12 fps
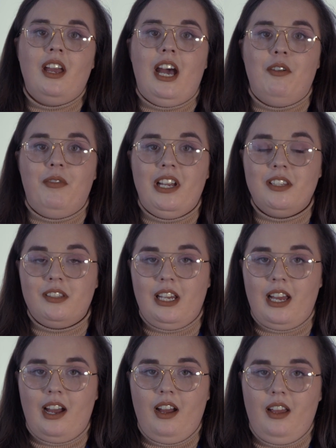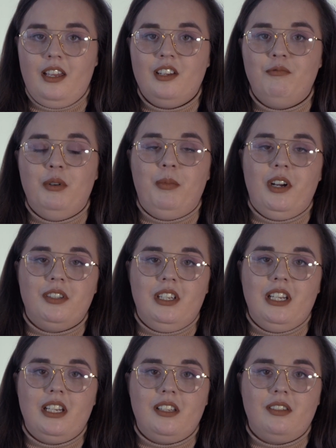Advanced AI,
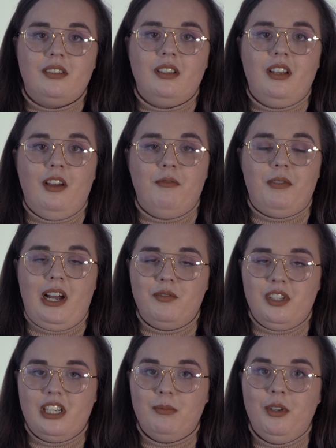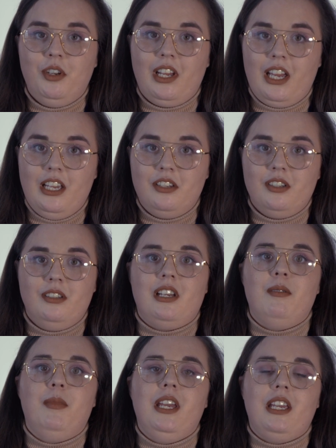robotics, and 5G communications
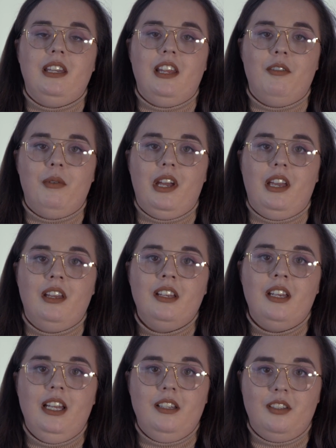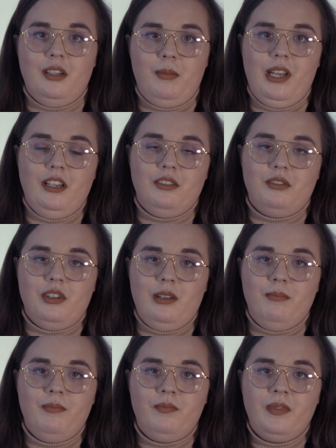are making their way into the mainstream.